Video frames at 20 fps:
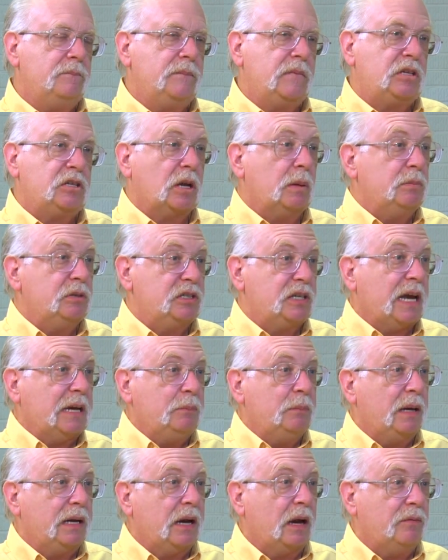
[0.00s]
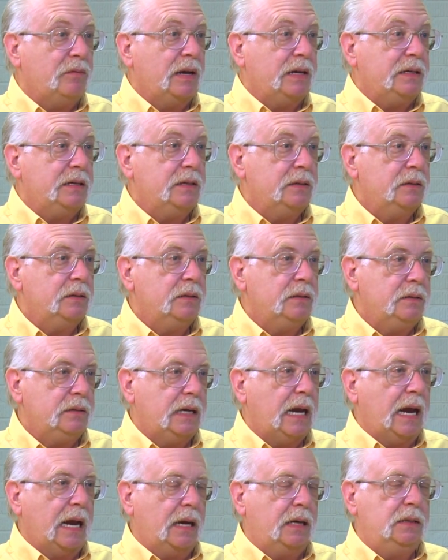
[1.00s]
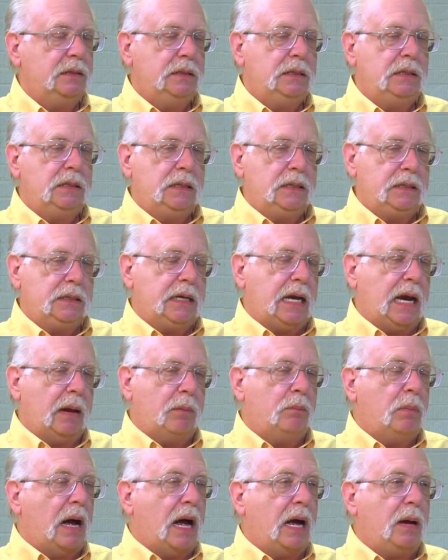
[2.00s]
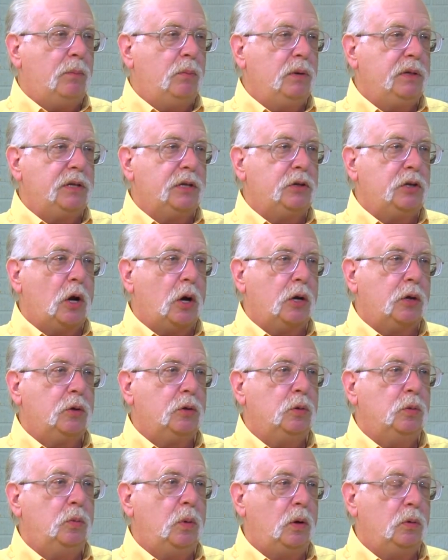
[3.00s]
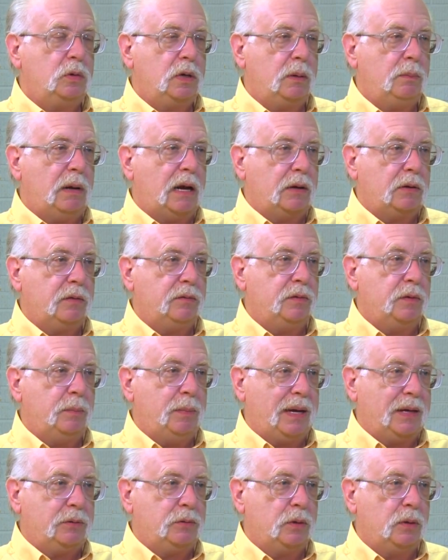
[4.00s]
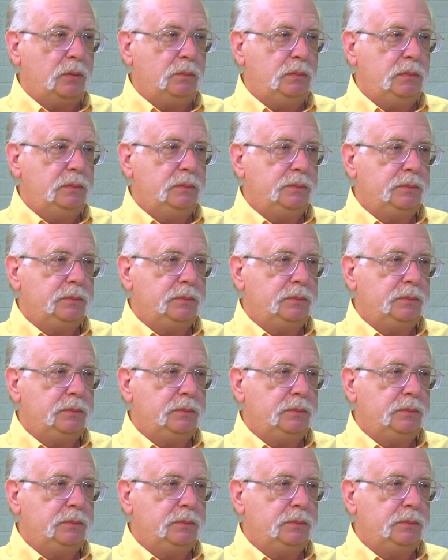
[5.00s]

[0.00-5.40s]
Some segment of it, yeah. Hmm. Yeah, mom with the daughter who won't come out of the bedroom.